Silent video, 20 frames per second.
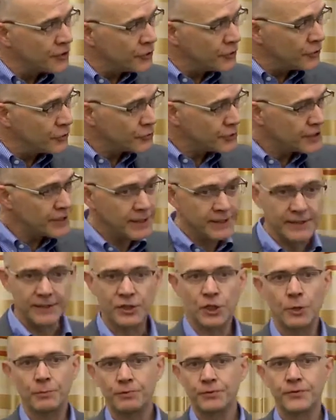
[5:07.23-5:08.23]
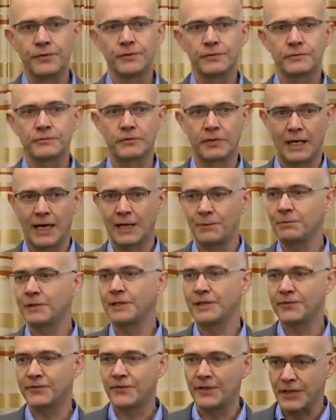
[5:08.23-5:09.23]
You see at the top,
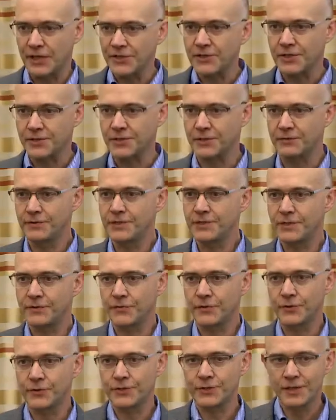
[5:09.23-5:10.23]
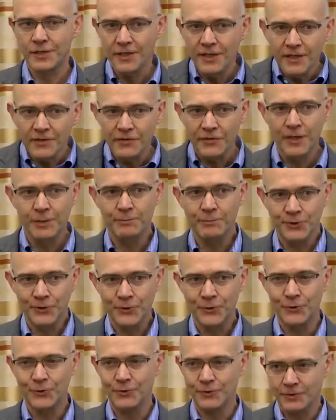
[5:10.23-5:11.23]
reliably, financial services, of course. Number
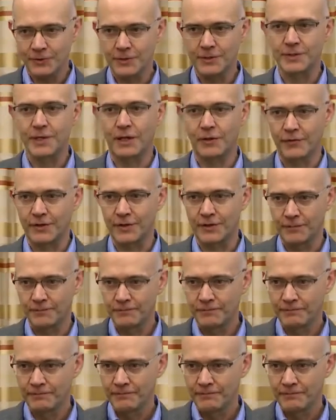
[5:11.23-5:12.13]
two is healthcare.